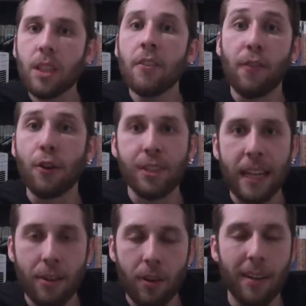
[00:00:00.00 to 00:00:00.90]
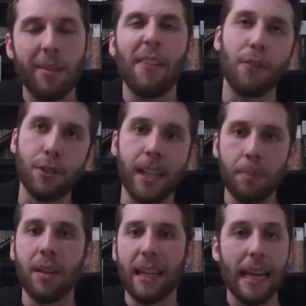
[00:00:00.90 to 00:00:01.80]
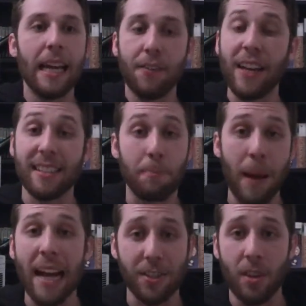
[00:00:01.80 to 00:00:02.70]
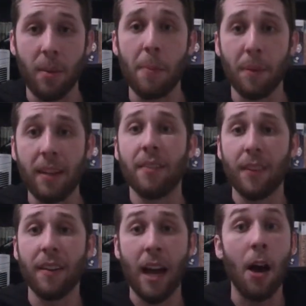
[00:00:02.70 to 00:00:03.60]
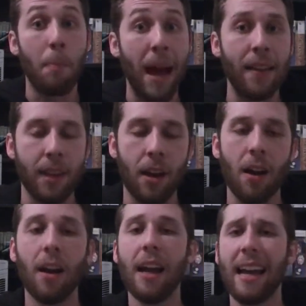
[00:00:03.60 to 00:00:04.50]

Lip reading: first aid, or not first aid, but like if he has to patch them up, and if how bad they are.